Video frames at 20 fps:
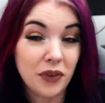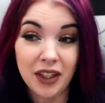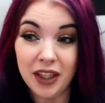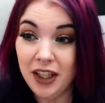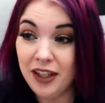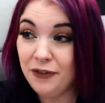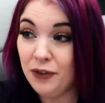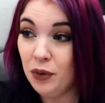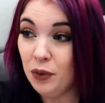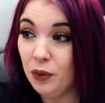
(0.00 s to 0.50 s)

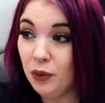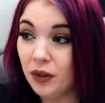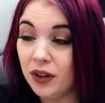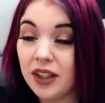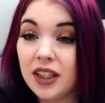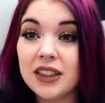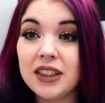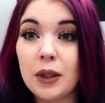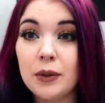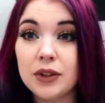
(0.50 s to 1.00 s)
if you,
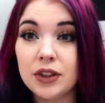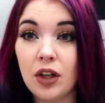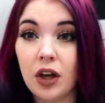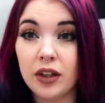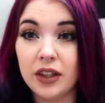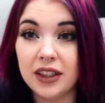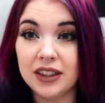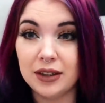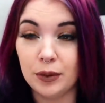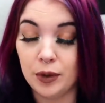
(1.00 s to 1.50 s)
because I was
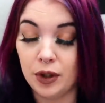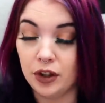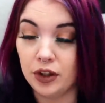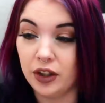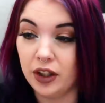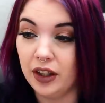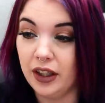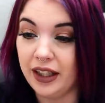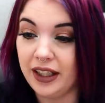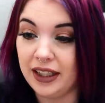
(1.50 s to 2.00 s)
talking to someone
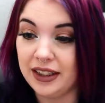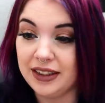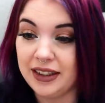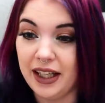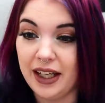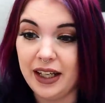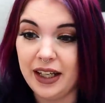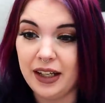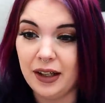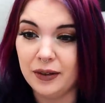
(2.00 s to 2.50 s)
earlier, like I
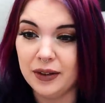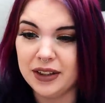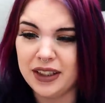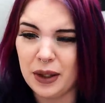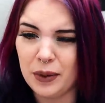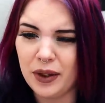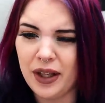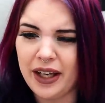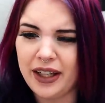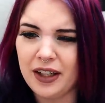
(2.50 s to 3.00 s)
said, and
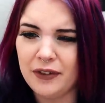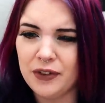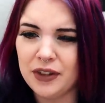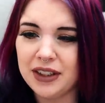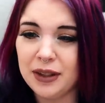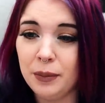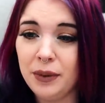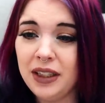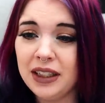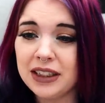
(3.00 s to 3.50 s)
they were like, if it's
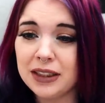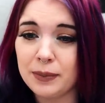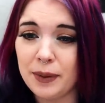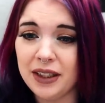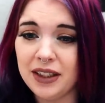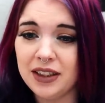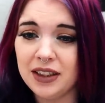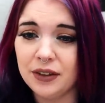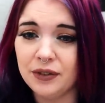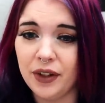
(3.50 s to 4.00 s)
something
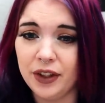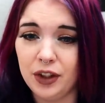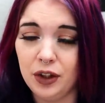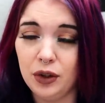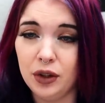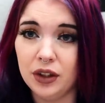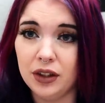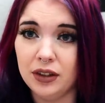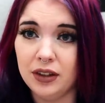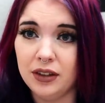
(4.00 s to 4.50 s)
expensive, like
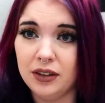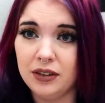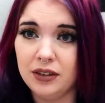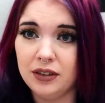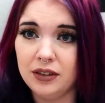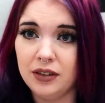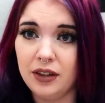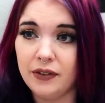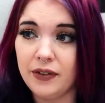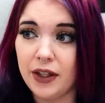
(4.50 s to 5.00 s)
you can,
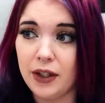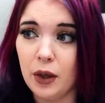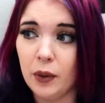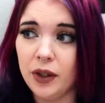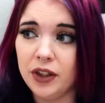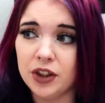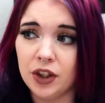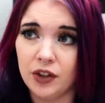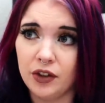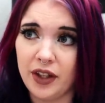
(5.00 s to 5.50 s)
if they know
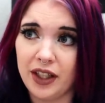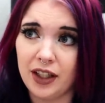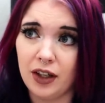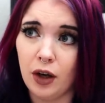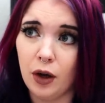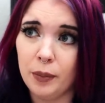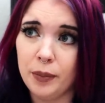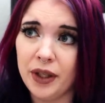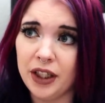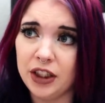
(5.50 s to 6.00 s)
each other, they can
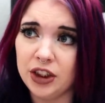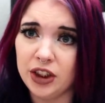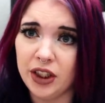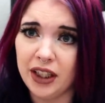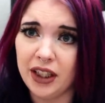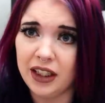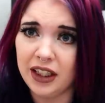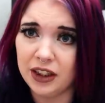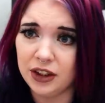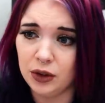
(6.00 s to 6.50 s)
all pitch
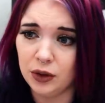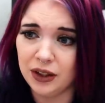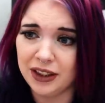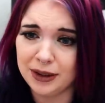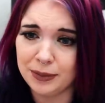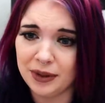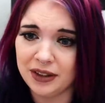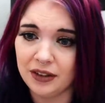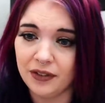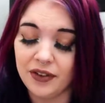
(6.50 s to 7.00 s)
in and get you an
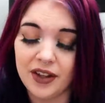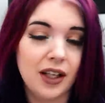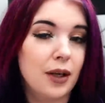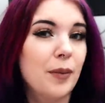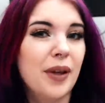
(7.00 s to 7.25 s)
expensive thing.